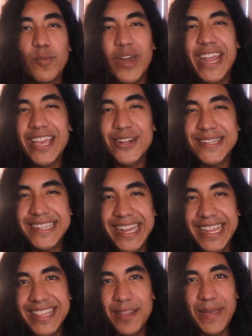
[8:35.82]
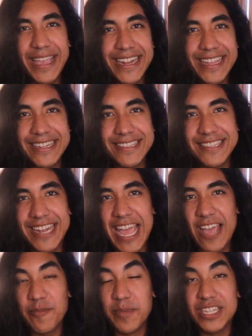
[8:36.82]
From what I understand, the painting doesn't
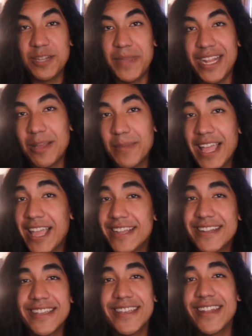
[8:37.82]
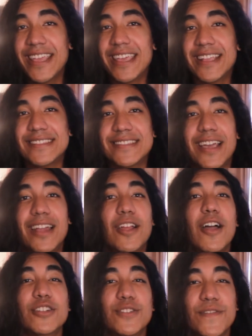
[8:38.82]
have much meaning behind it. It's
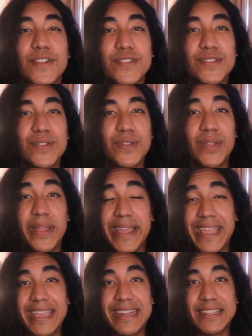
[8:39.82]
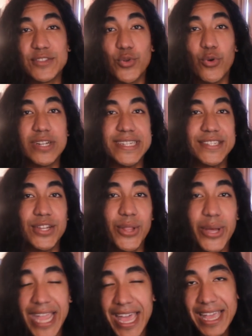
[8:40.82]
uncontroversial and it's gorgeous to
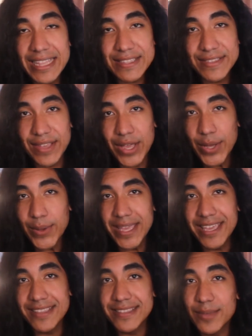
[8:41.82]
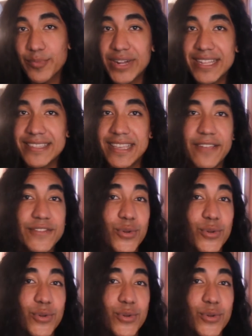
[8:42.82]
look at, so it's a pretty safe